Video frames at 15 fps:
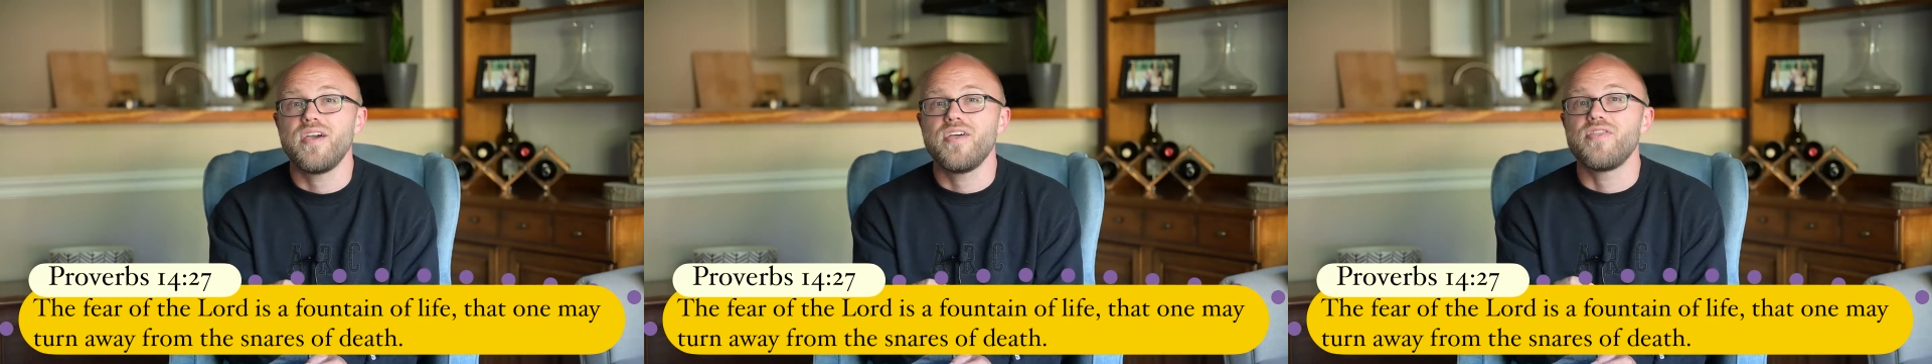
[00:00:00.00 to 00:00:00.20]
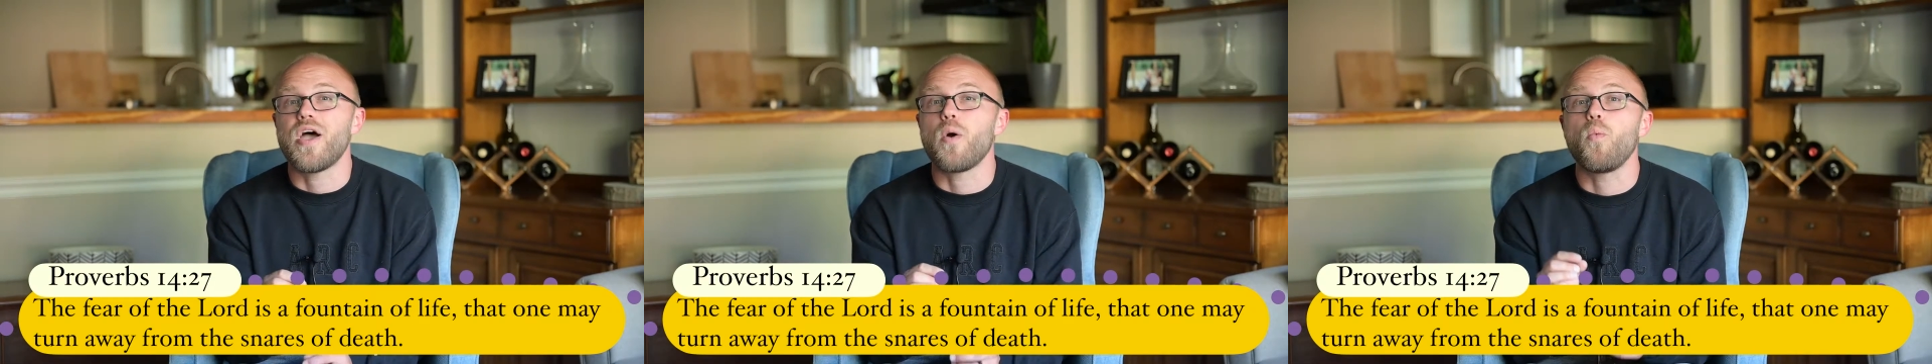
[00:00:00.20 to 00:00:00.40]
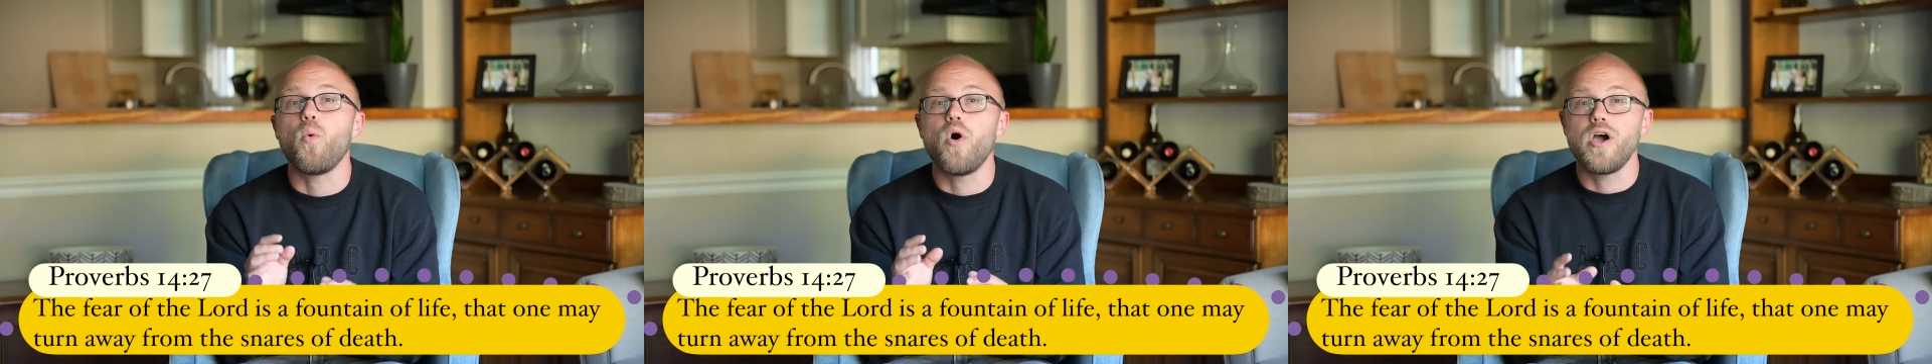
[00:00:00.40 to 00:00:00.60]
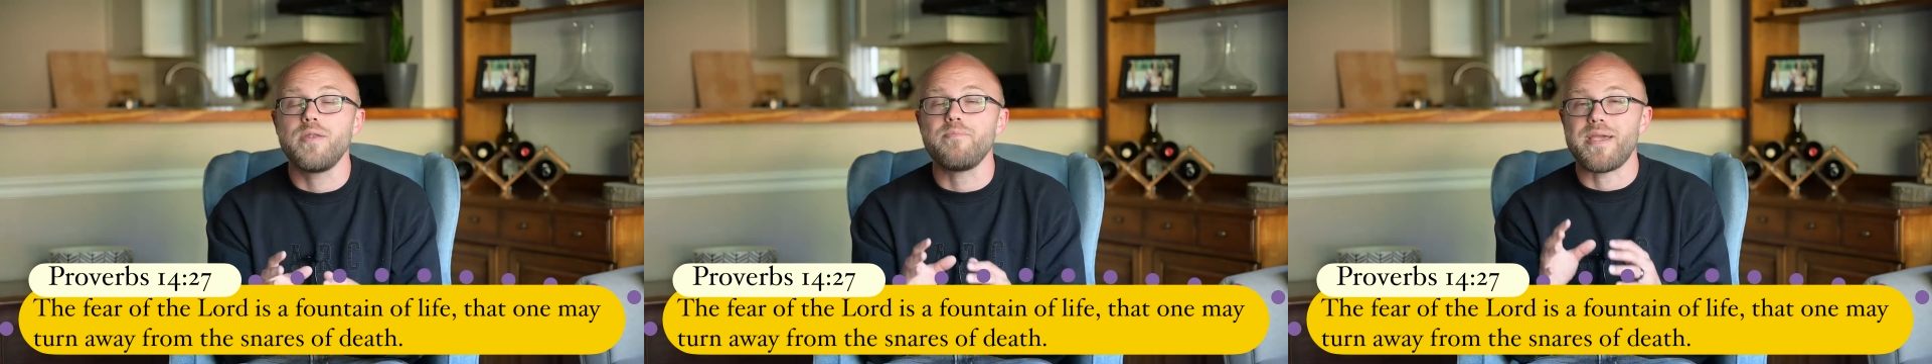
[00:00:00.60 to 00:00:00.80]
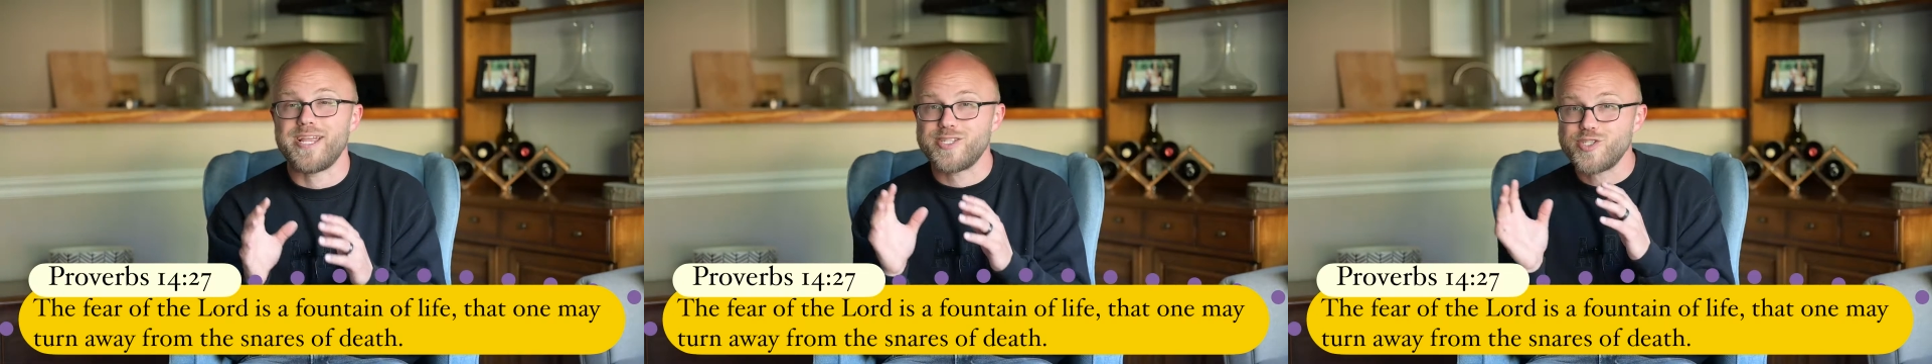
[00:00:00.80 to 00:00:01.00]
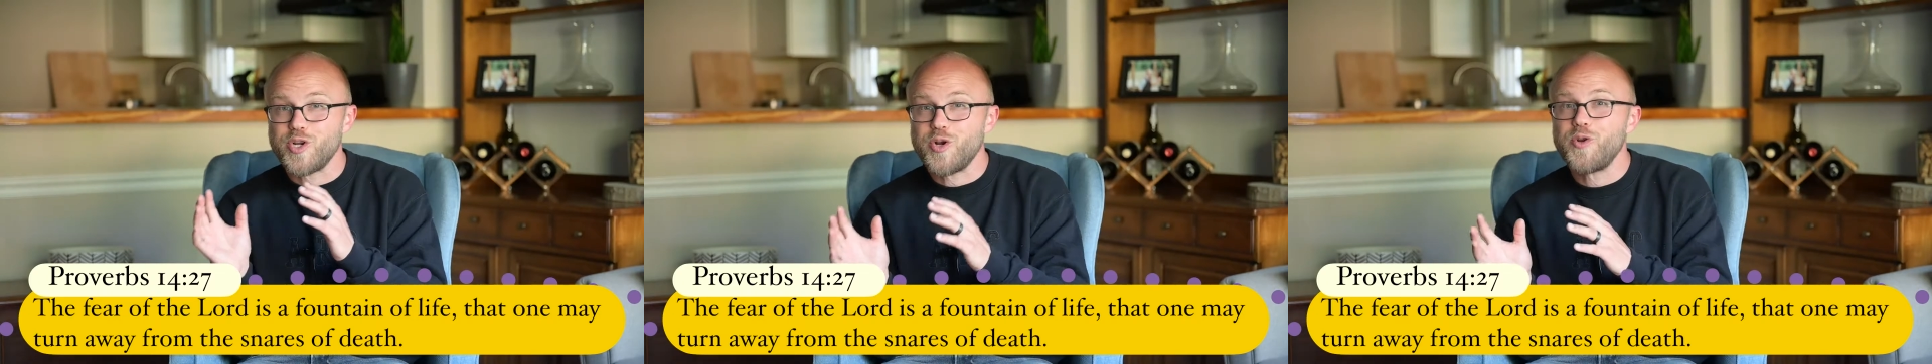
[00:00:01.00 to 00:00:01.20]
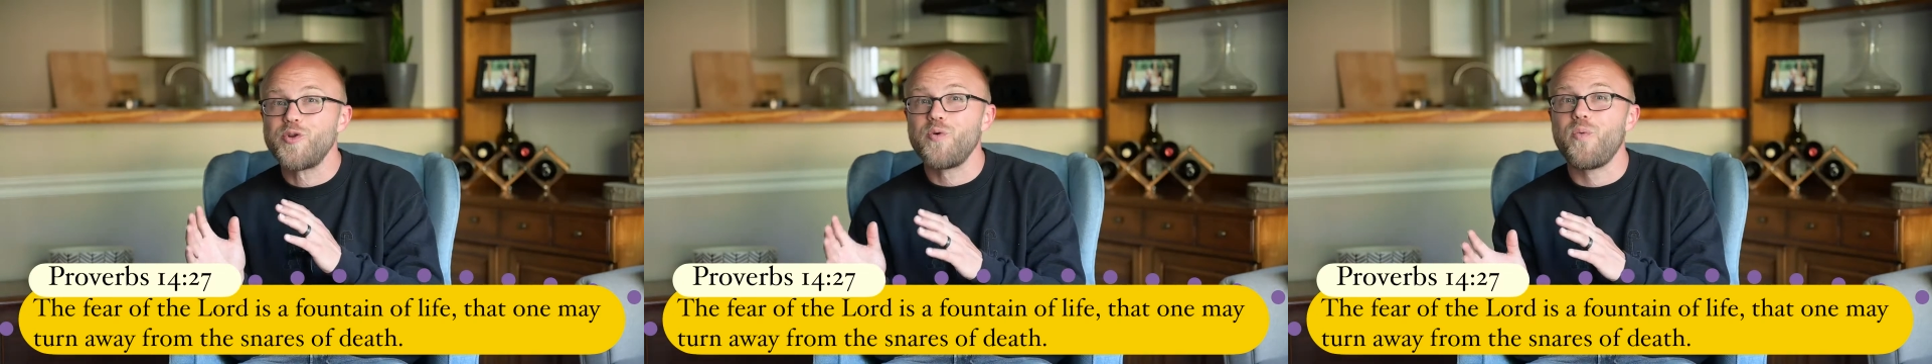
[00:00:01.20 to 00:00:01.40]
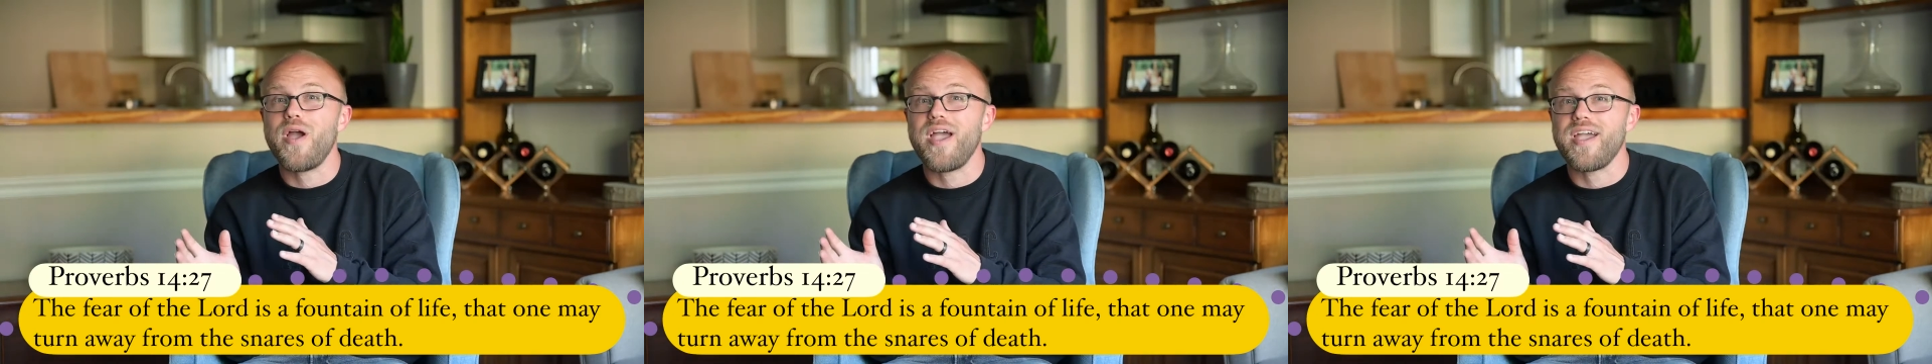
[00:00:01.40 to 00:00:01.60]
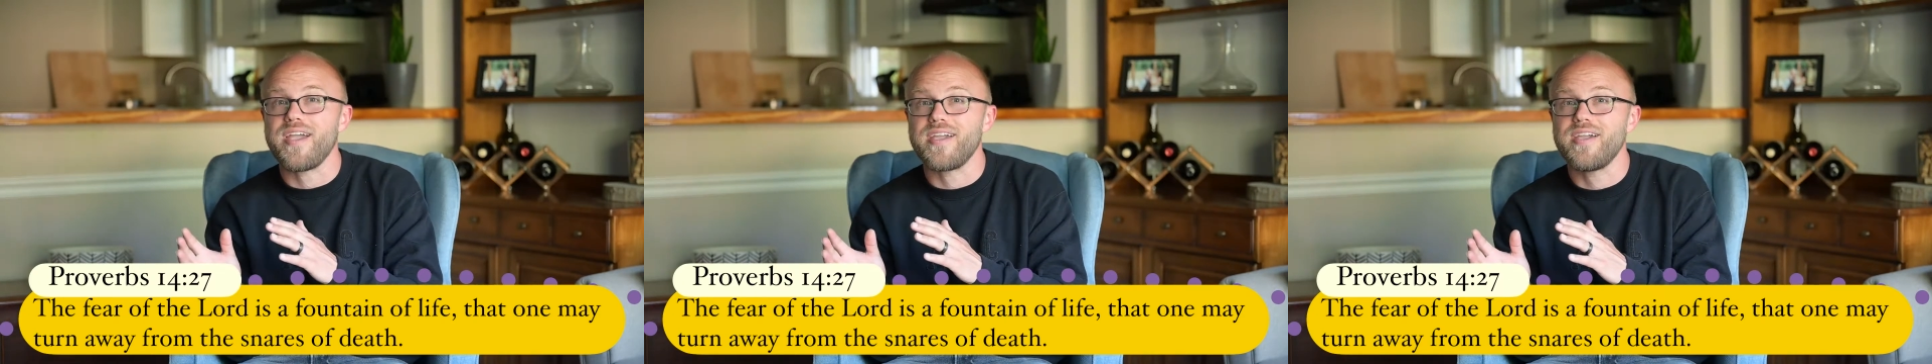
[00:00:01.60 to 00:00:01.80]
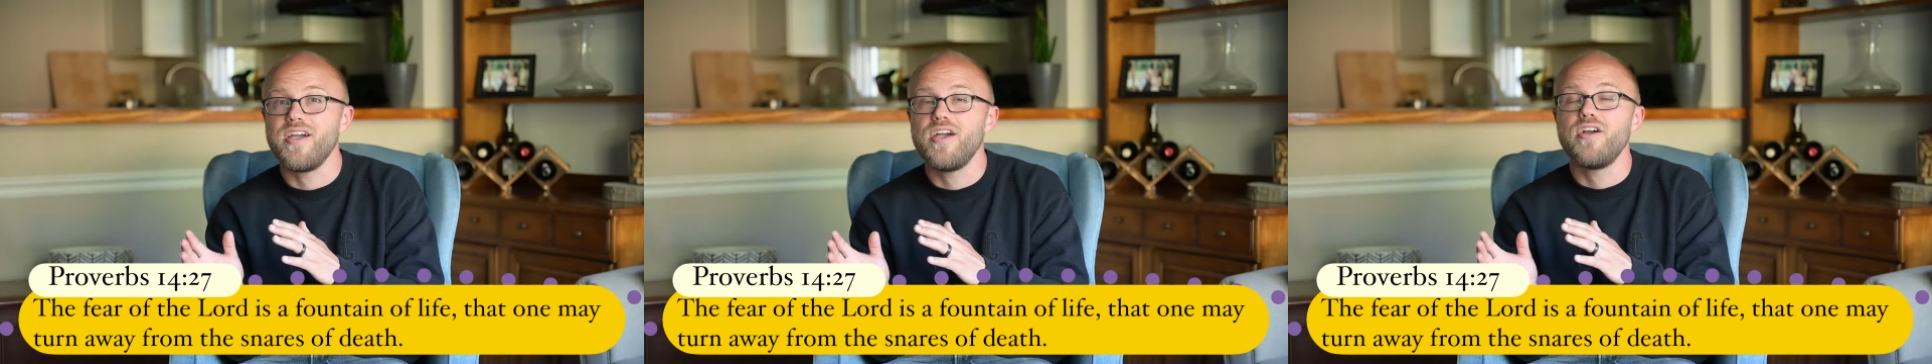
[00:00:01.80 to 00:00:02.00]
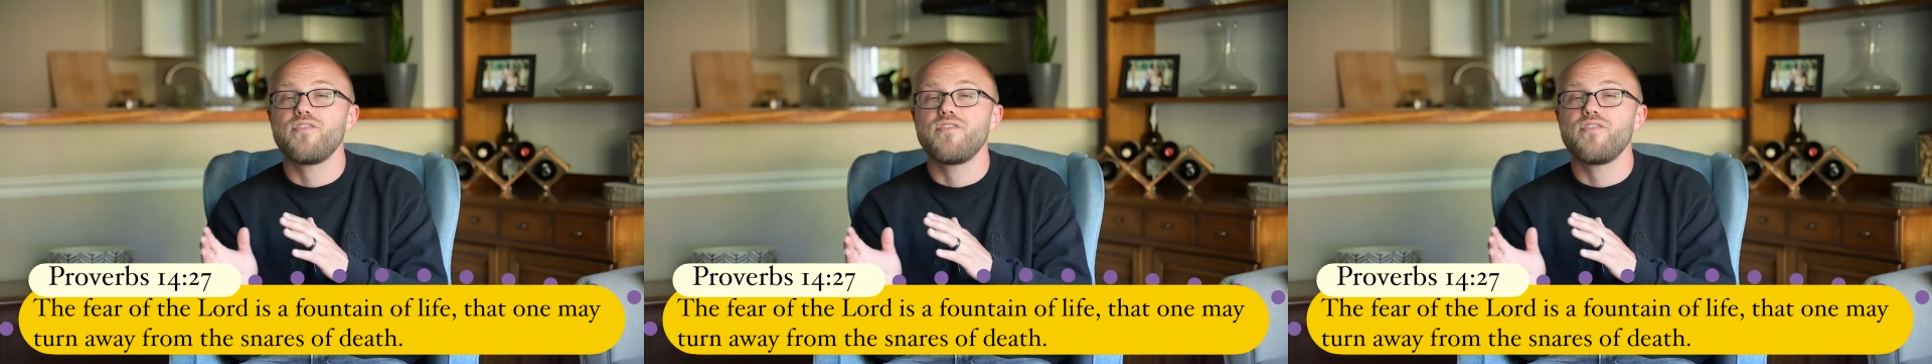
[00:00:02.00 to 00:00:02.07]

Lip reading: that one may turn away